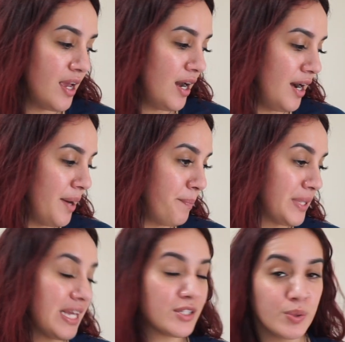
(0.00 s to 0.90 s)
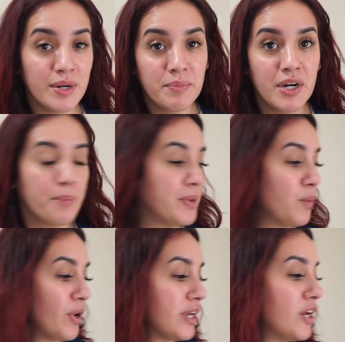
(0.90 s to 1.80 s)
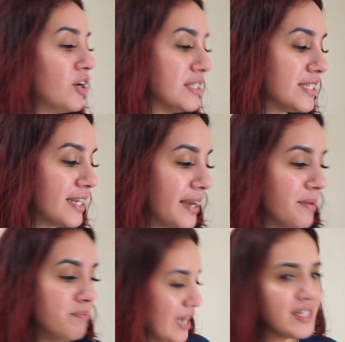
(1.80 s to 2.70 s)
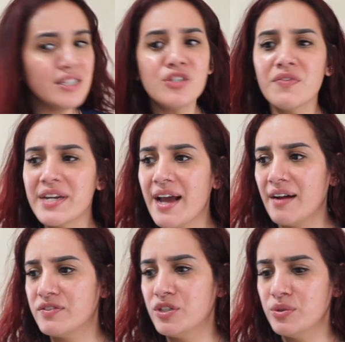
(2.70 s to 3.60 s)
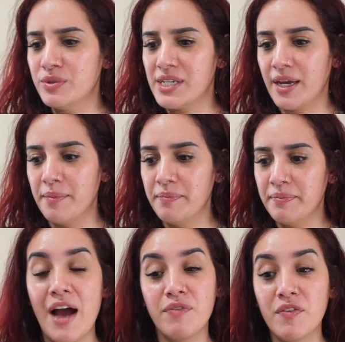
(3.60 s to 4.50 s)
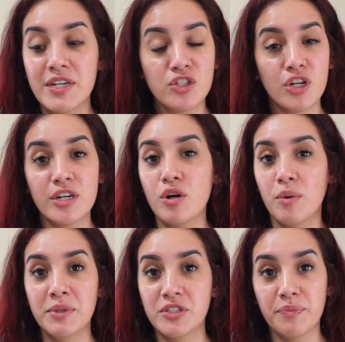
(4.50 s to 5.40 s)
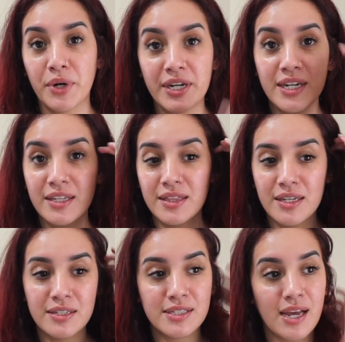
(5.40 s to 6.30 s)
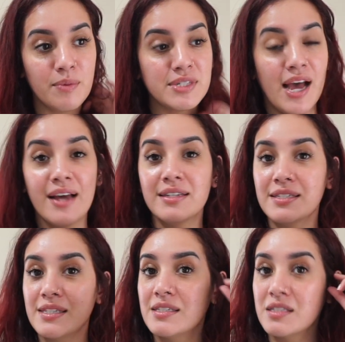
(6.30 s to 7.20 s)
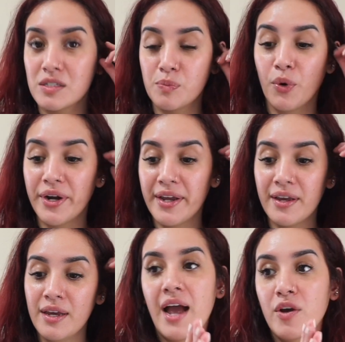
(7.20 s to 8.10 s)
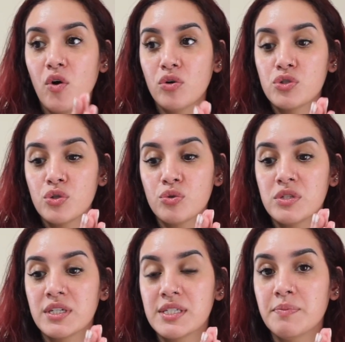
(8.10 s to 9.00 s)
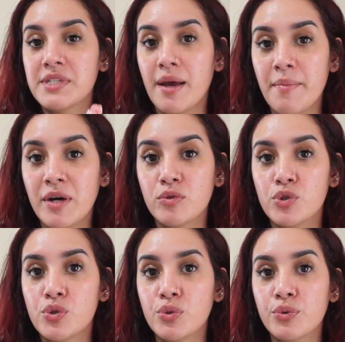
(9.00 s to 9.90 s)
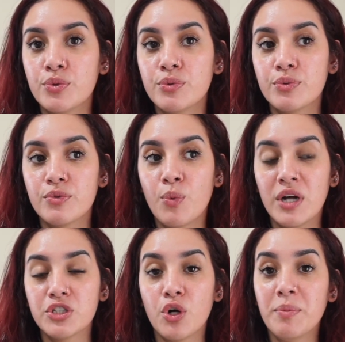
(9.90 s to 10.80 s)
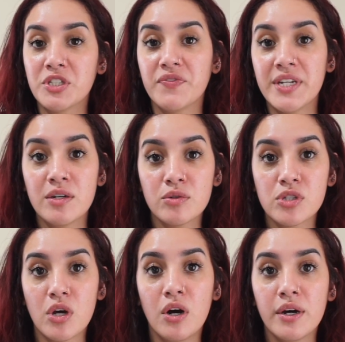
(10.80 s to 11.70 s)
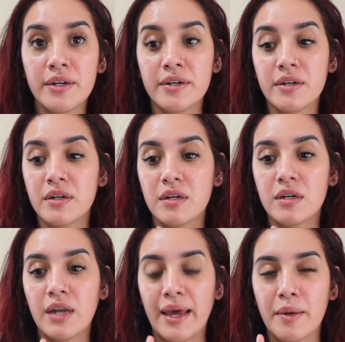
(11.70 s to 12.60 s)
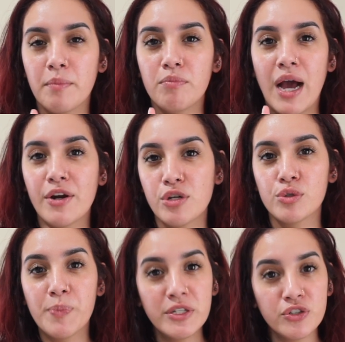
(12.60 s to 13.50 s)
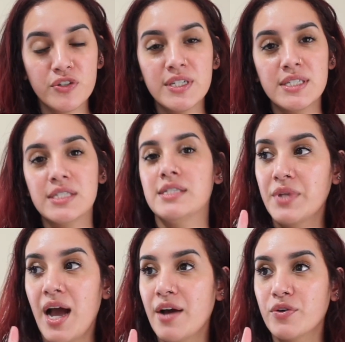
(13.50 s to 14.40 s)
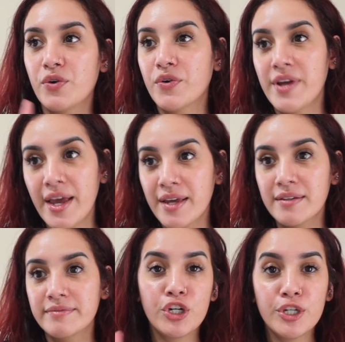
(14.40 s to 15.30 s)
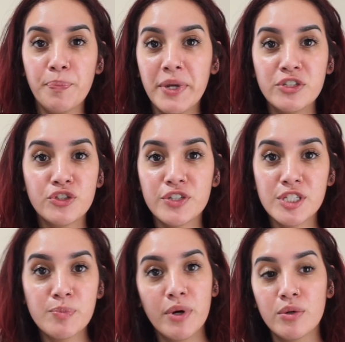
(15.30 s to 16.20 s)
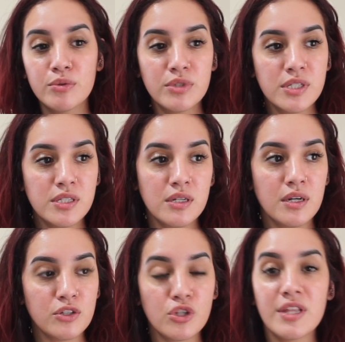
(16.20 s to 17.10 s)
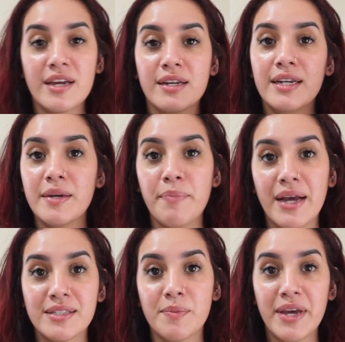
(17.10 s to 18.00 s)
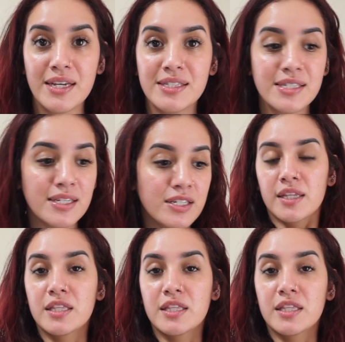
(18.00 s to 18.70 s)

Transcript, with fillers: But that's what I'm gonna be working on today. I think it's already afternoon time. I've already started a whole bunch of marketing things. I was at it since this morning. I also took some time out to watch a whole bunch of videos on like how to use Pinterest, how to create good Pinterest posts so that I can lead back to my Etsy.